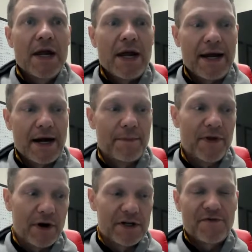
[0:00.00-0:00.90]
But
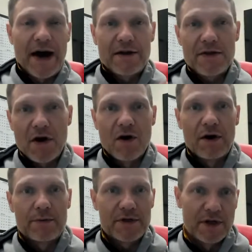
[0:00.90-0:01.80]
there is fat in the
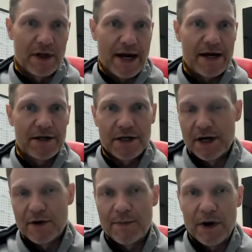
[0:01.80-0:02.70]
arms and the legs and
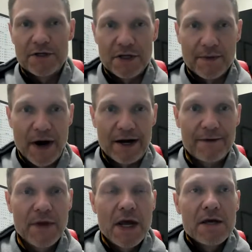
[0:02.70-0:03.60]
other parts of the body.
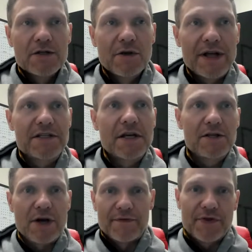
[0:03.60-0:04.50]
So let's say that
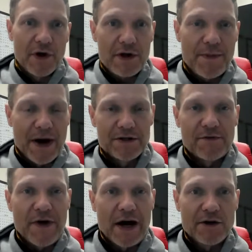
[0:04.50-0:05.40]
you have 30 pounds of
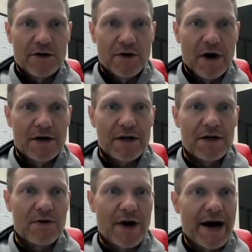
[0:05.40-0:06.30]
fat in your trunk,
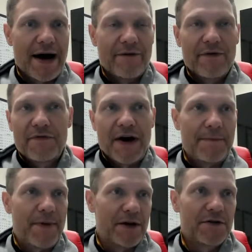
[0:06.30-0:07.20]
you have
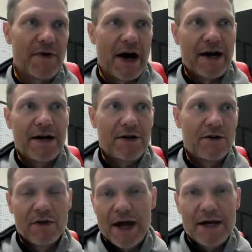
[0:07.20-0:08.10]
5 pounds of fat in
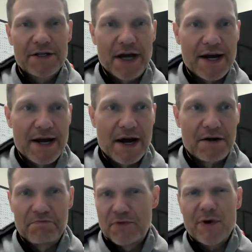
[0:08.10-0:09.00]
your legs, and
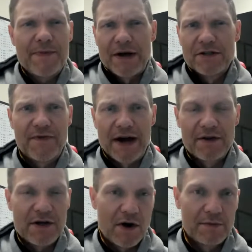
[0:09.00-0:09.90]
3 pounds of fat in
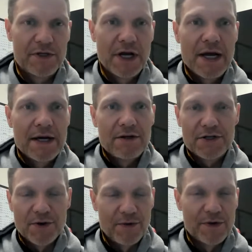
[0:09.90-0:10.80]
the arms.
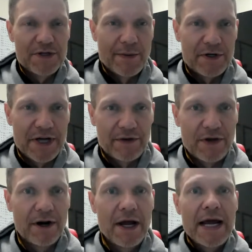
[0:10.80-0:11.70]
Just throwing those numbers out
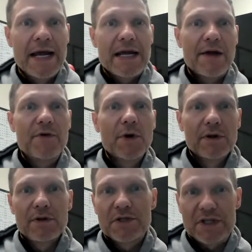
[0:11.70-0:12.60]
there. If you were to
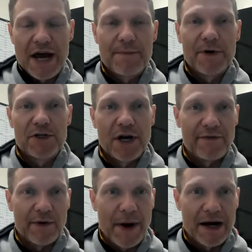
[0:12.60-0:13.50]
lose 10% of
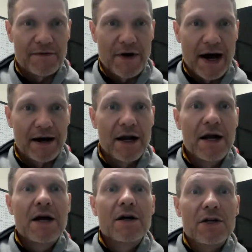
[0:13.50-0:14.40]
your body fat,
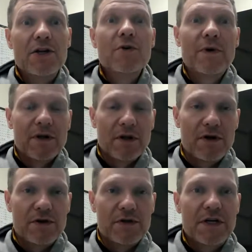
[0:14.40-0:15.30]
you would
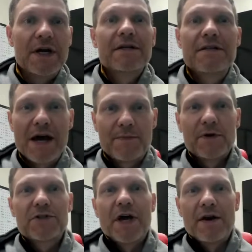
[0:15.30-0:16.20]
lose
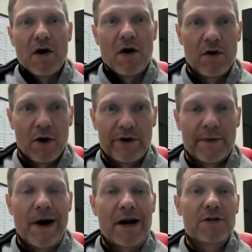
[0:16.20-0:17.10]
10% all over your
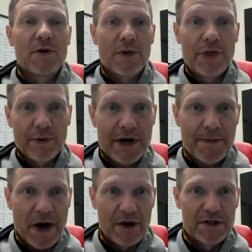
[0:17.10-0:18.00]
body. So 3
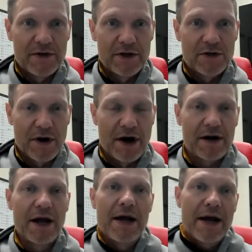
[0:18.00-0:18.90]
pounds in the trunk,
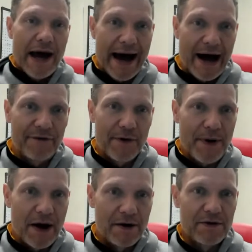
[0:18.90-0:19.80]
half a
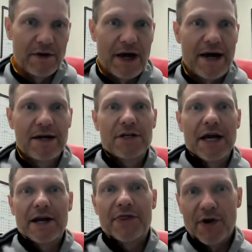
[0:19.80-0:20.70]
pound in the legs,
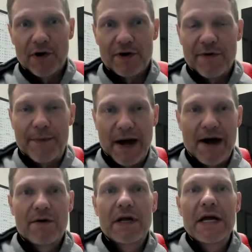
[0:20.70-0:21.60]
and a third of a
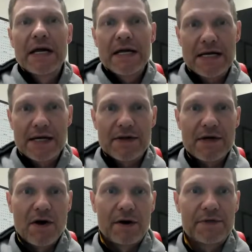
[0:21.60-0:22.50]
pound in the
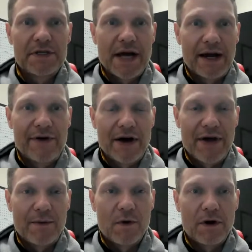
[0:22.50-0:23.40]
arms is kind of how
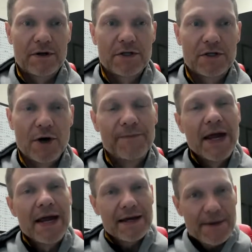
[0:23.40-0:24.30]
that works. So
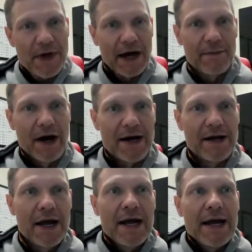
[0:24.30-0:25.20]
keep that in mind.
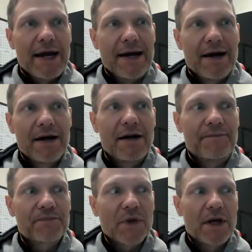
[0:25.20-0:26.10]
And
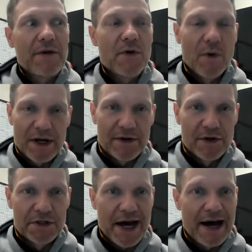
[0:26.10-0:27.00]
if you want to get
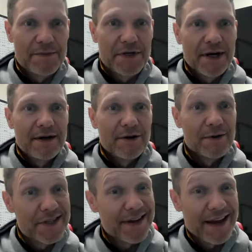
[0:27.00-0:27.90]
those abs, I
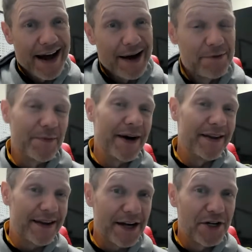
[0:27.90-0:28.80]
would say that abs are made in the
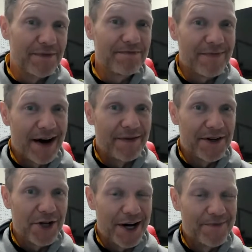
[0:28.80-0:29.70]
kitchen, not in the
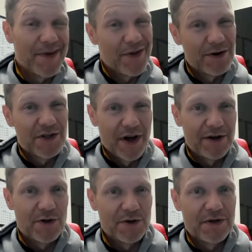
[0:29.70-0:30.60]
gym. And there's a lot of
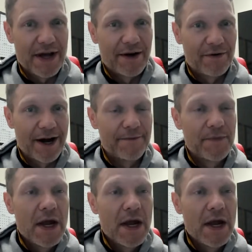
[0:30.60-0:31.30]
truth to that, right?